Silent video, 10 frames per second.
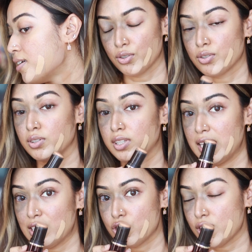So
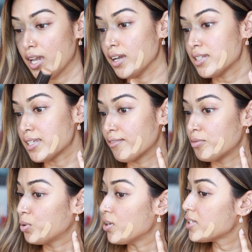this shade
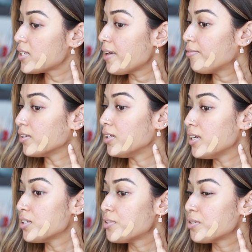7.7
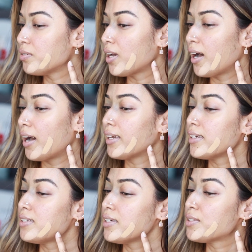is, I
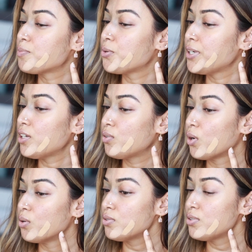can say it's pretty
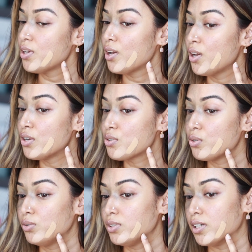close
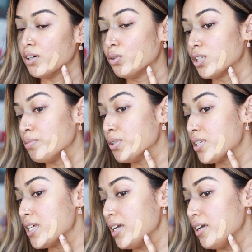to the Huda
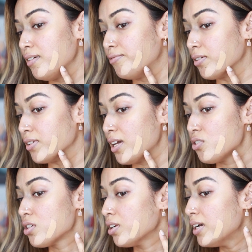Beauty
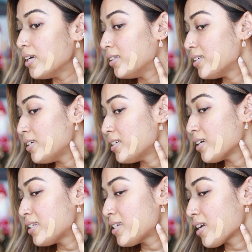foundation. This is
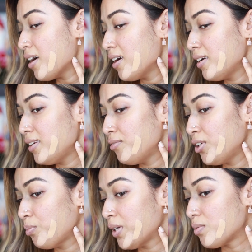a
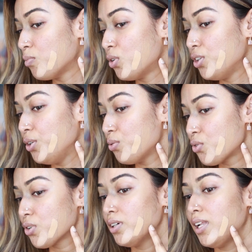tiny bit more
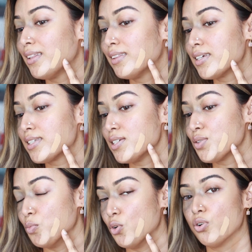neutral and this
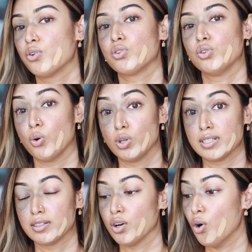is more
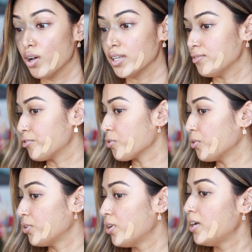golden olive tone.